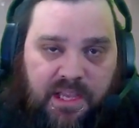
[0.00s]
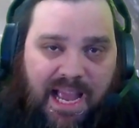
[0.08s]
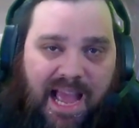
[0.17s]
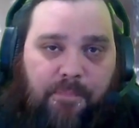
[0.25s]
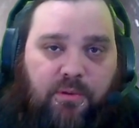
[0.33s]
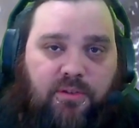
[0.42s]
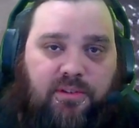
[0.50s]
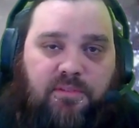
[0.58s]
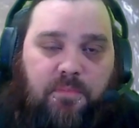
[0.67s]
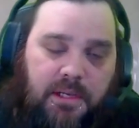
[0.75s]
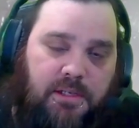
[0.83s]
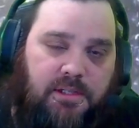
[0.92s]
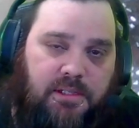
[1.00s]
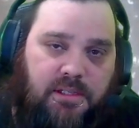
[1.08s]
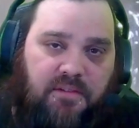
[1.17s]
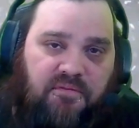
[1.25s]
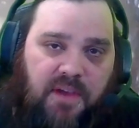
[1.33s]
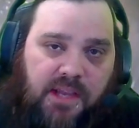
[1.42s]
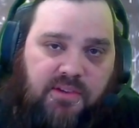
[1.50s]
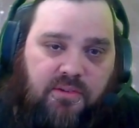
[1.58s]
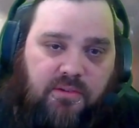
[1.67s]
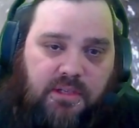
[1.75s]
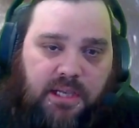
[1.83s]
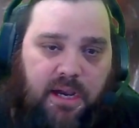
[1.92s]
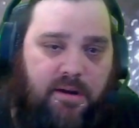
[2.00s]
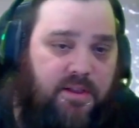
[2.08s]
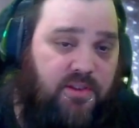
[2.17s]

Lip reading: Apple juice being just a vessel to carry the